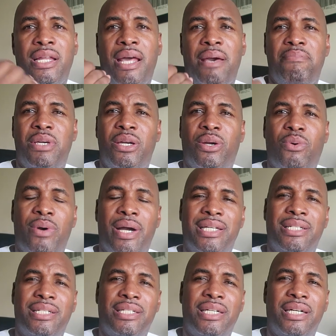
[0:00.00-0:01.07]
let me
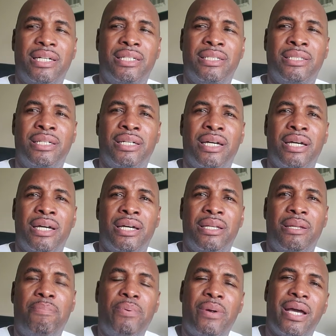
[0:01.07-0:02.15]
question
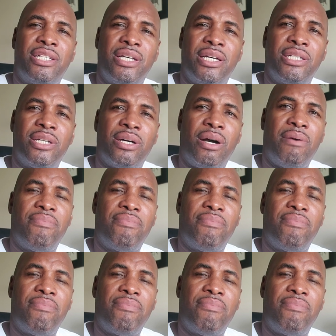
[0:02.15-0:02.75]
the presence